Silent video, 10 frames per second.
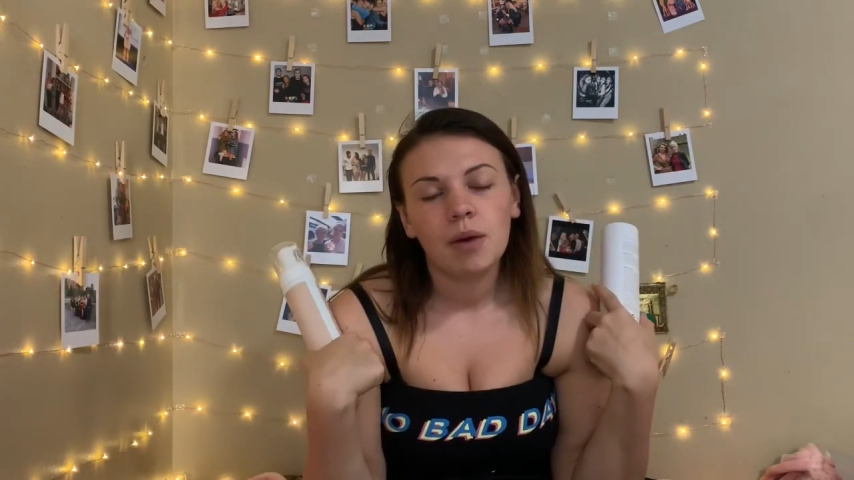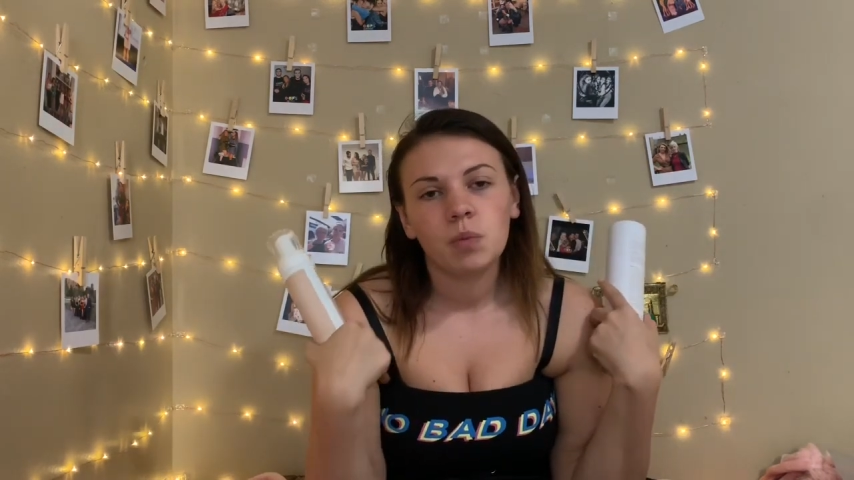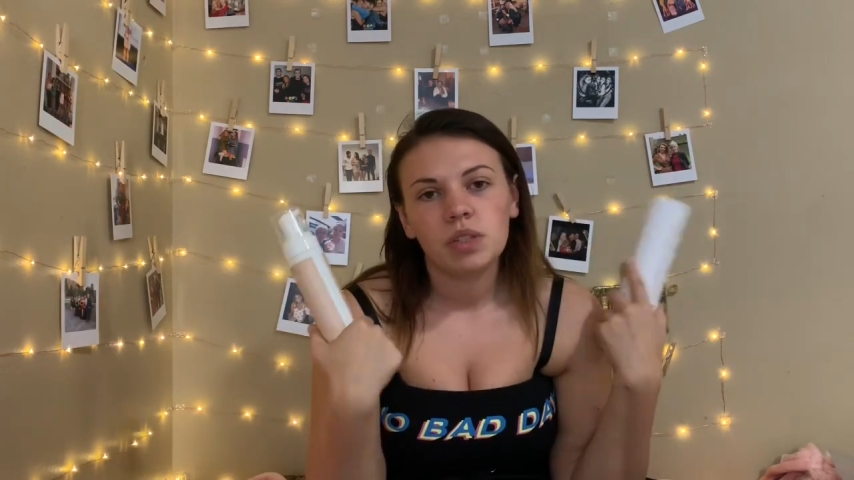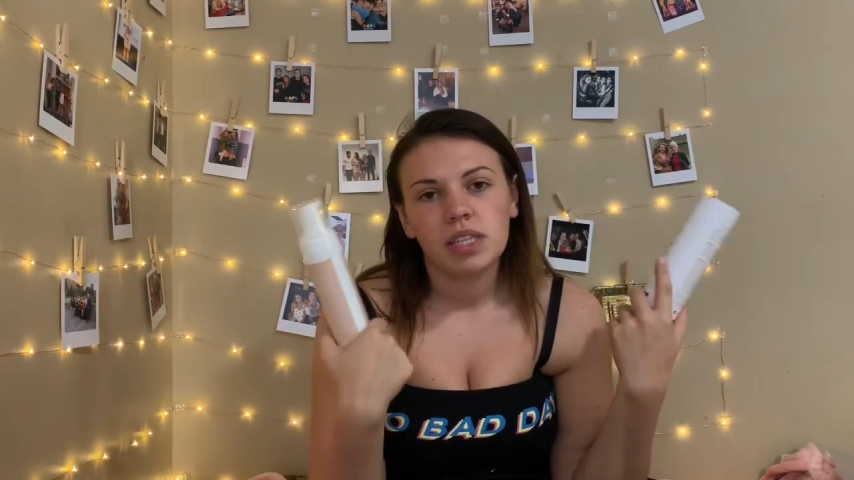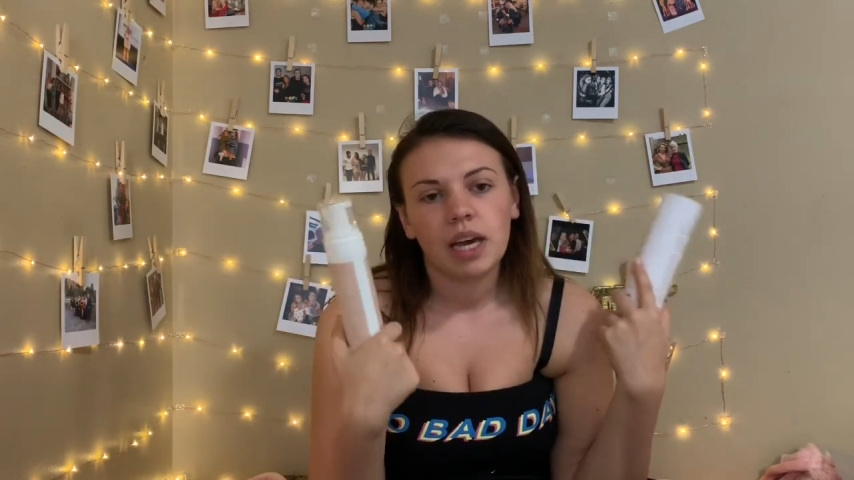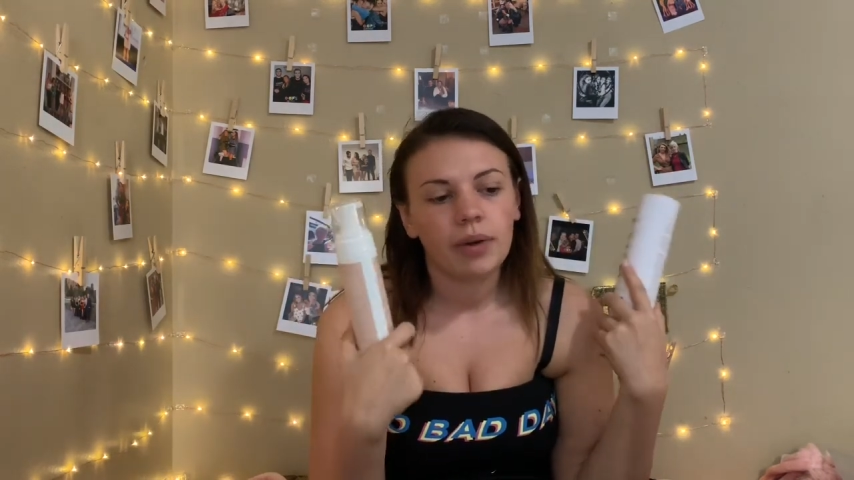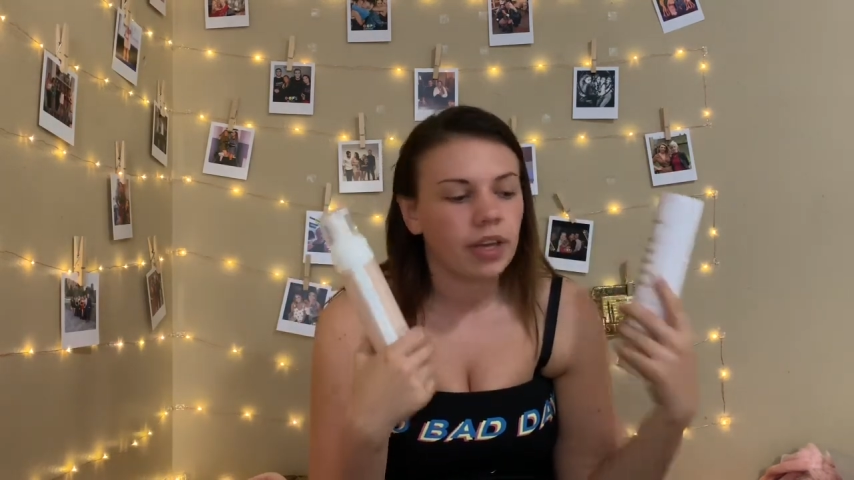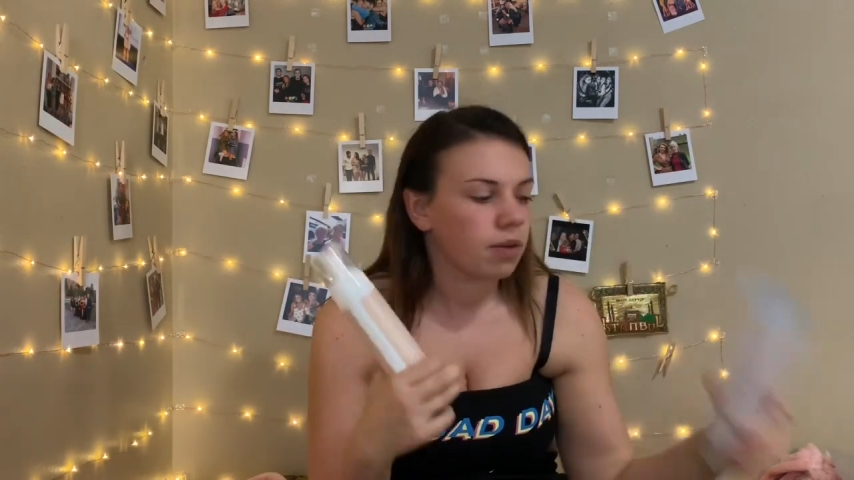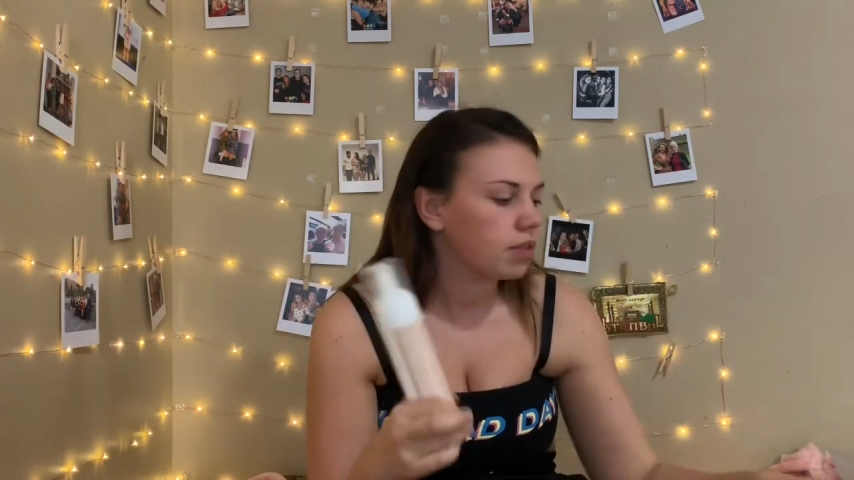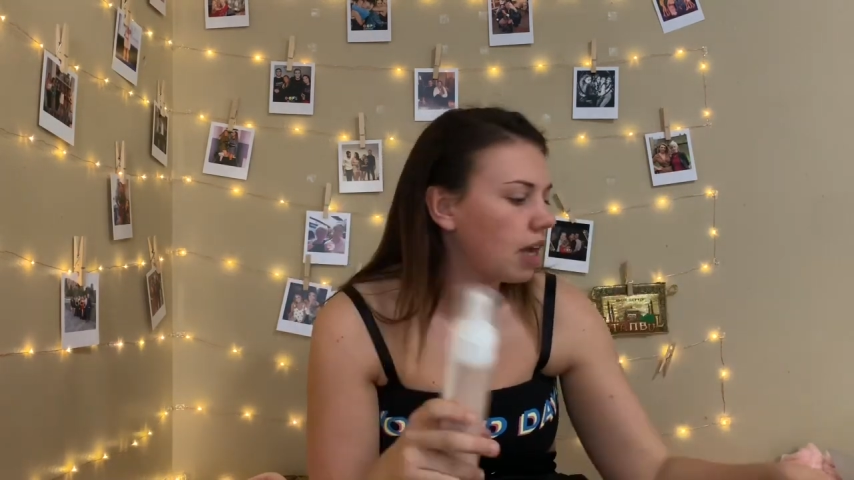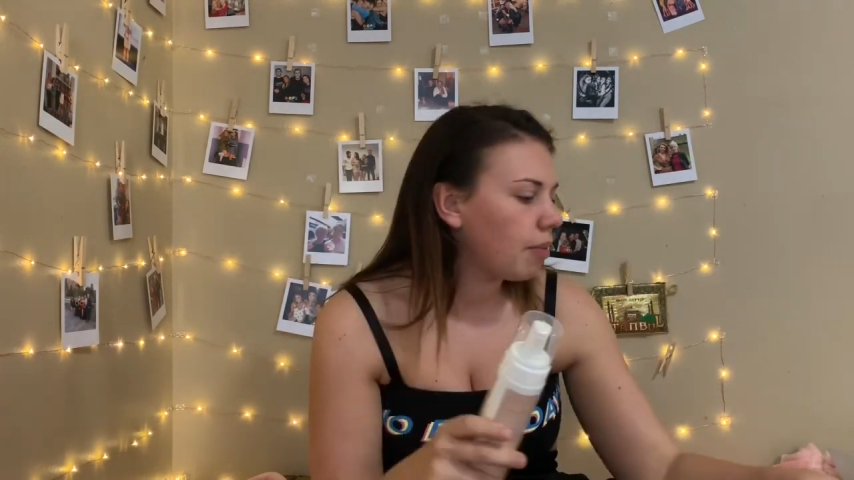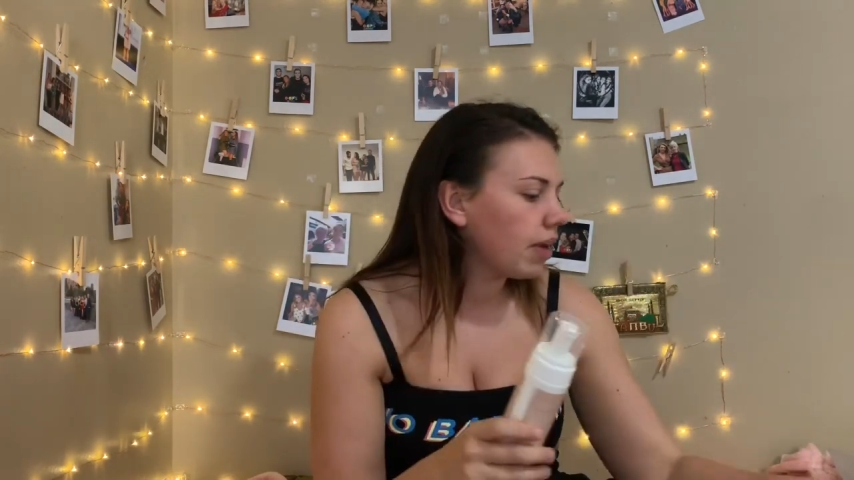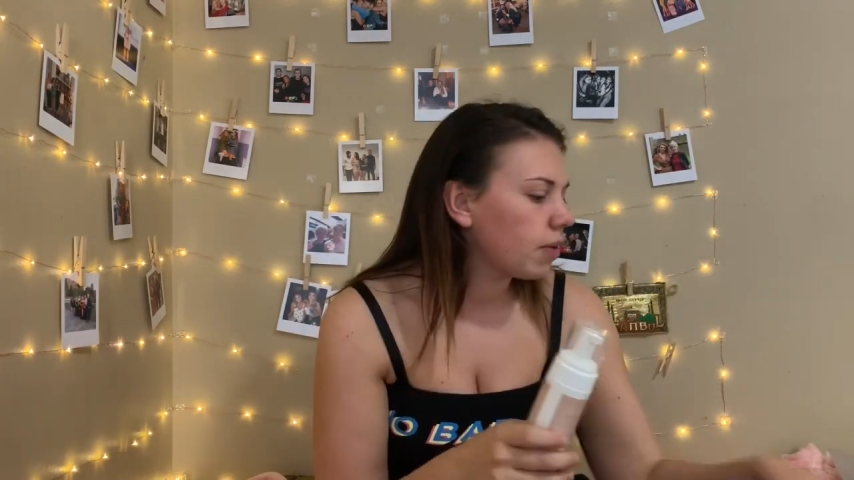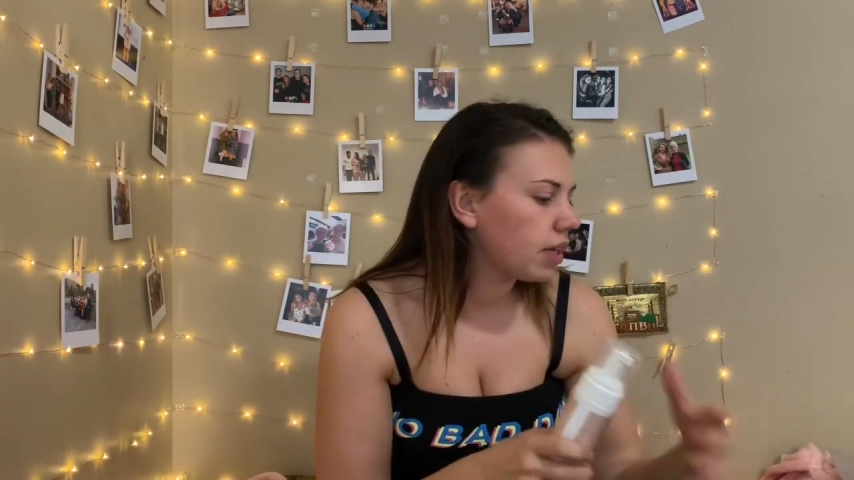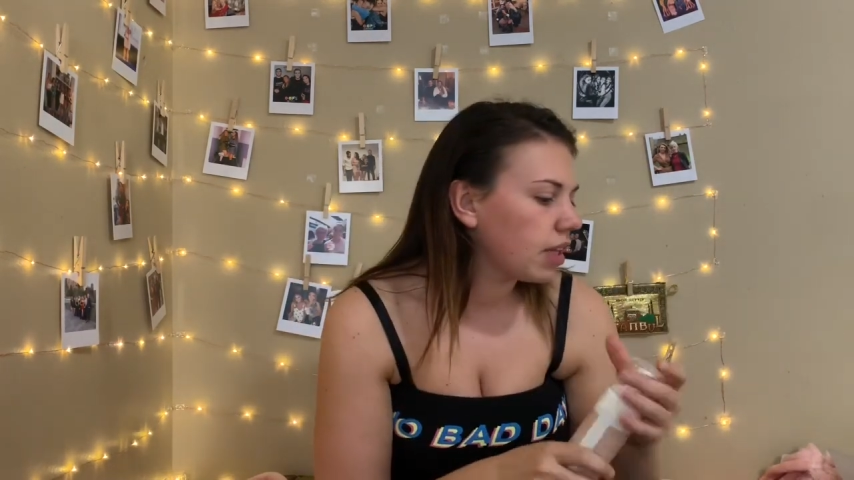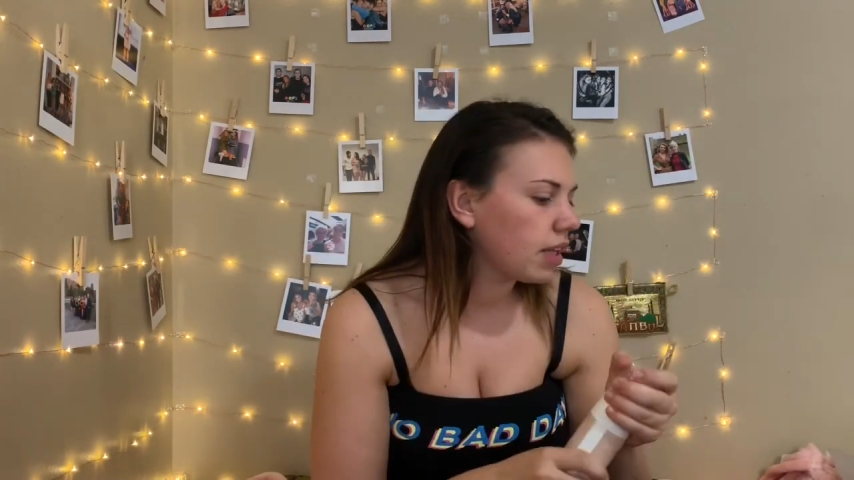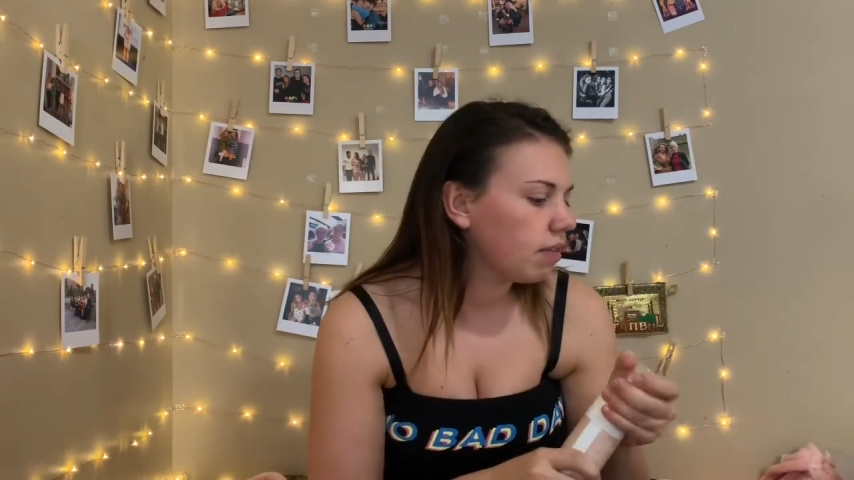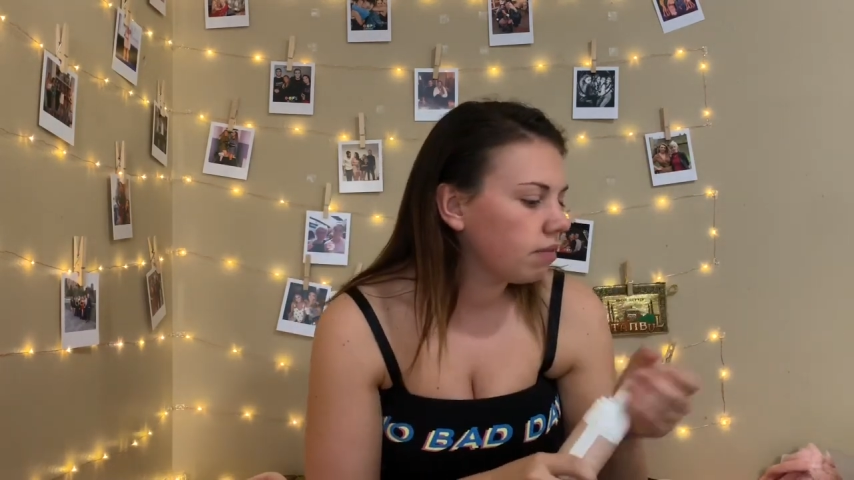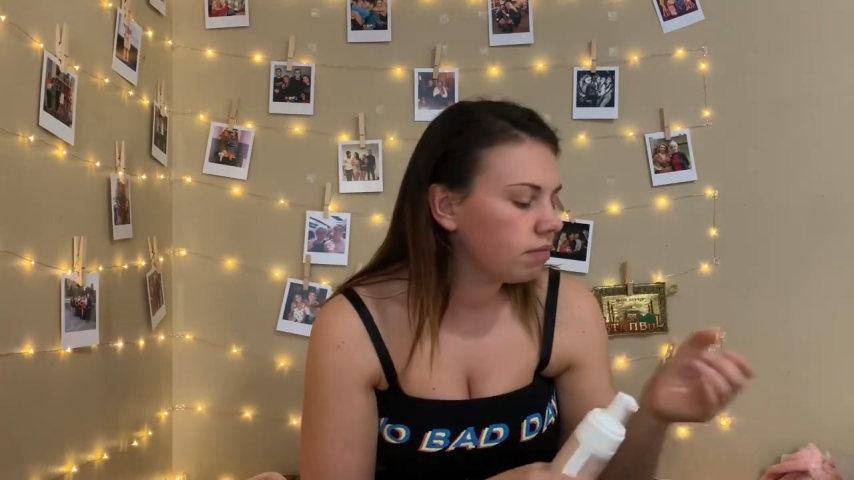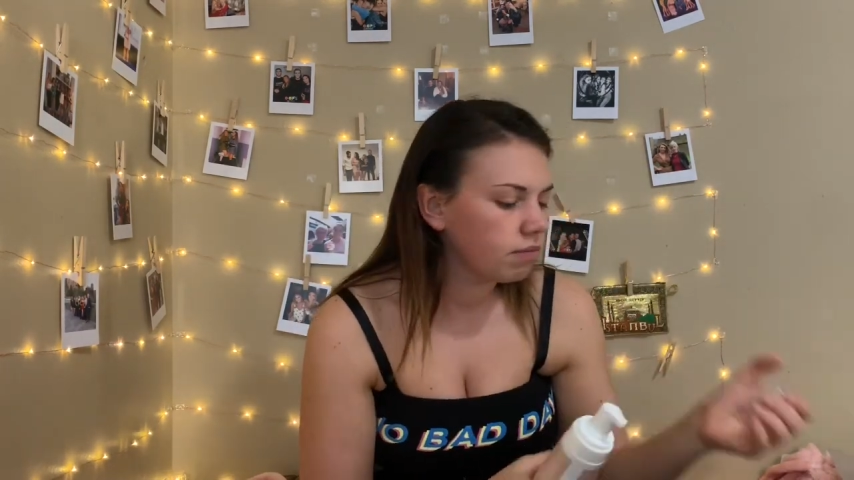and we'll see how it goes. I might quickly...